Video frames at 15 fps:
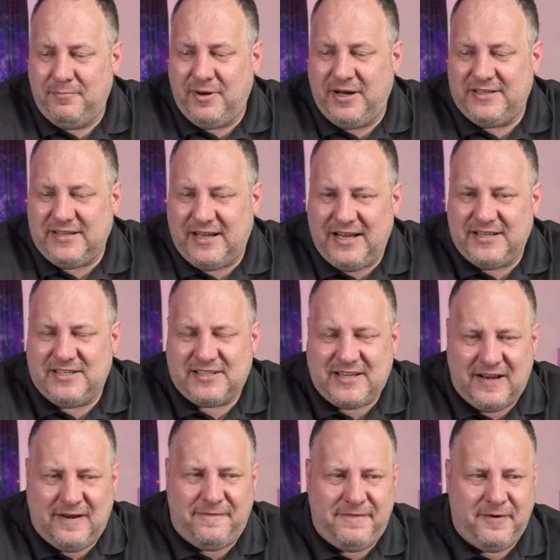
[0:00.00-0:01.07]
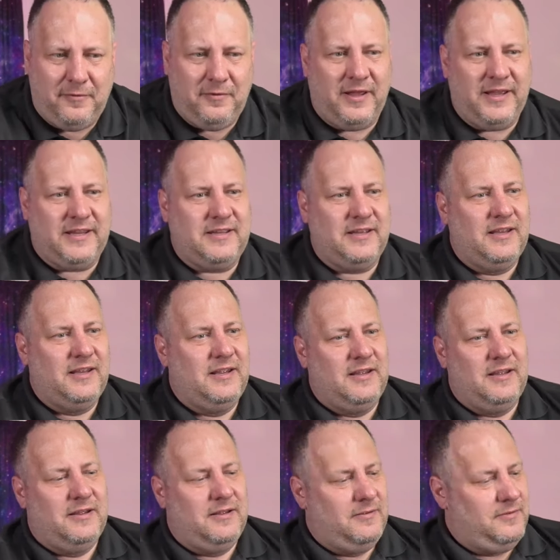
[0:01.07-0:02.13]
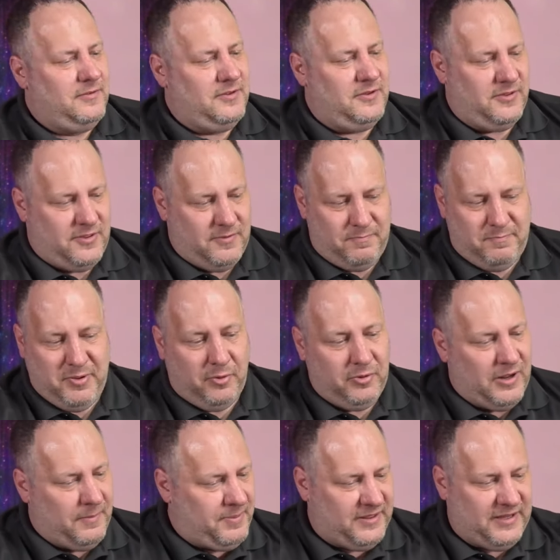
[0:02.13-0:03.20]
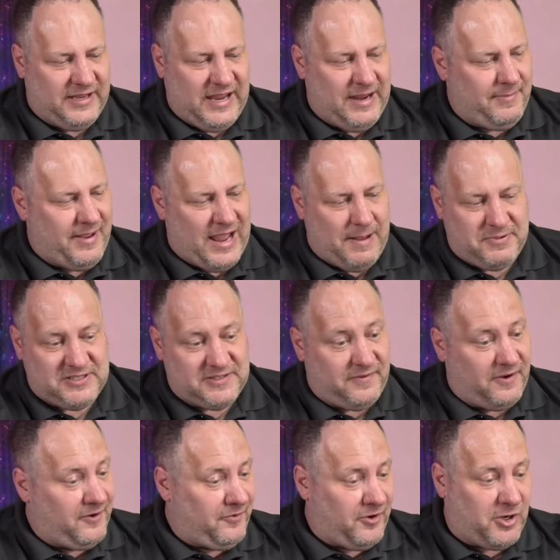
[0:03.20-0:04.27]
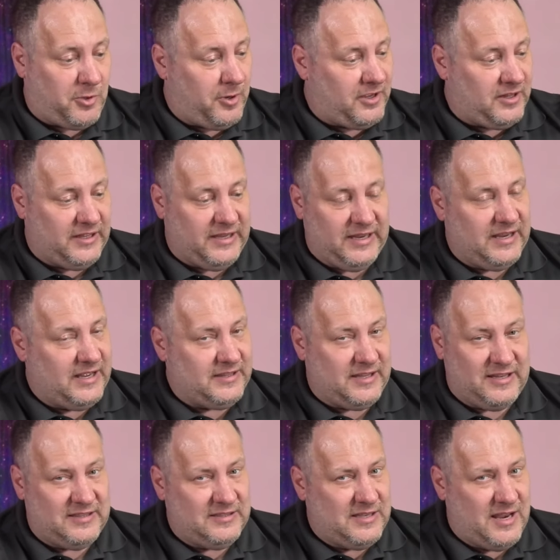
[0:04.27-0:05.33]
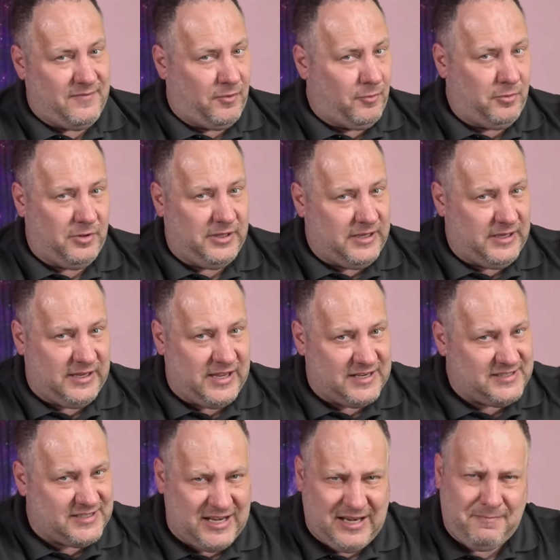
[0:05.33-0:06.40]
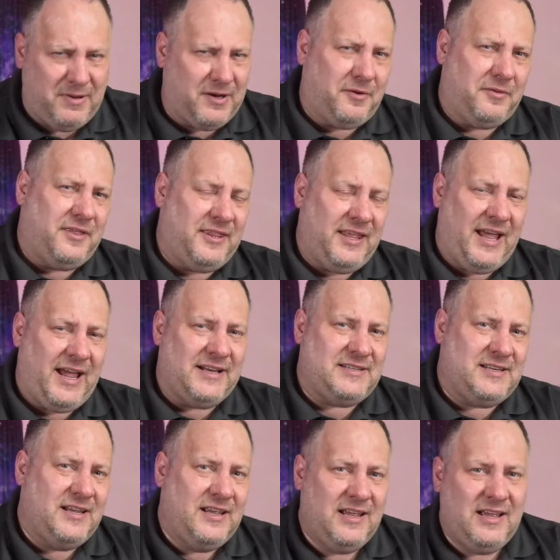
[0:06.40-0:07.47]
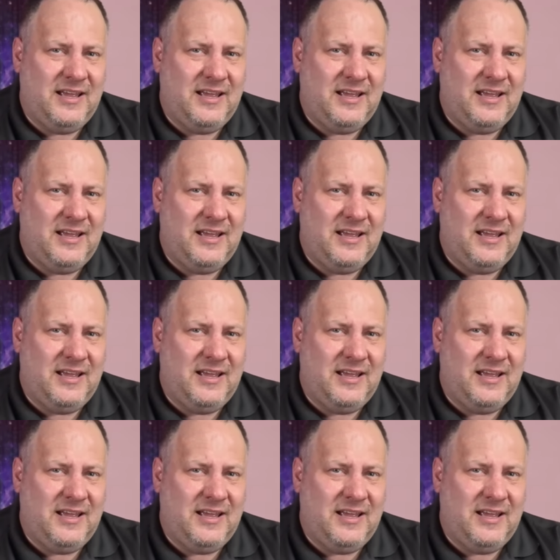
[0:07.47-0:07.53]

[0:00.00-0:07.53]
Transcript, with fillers: But I just kind of felt like the buildup in the game happens very, very quickly and then never really gets any bigger than that,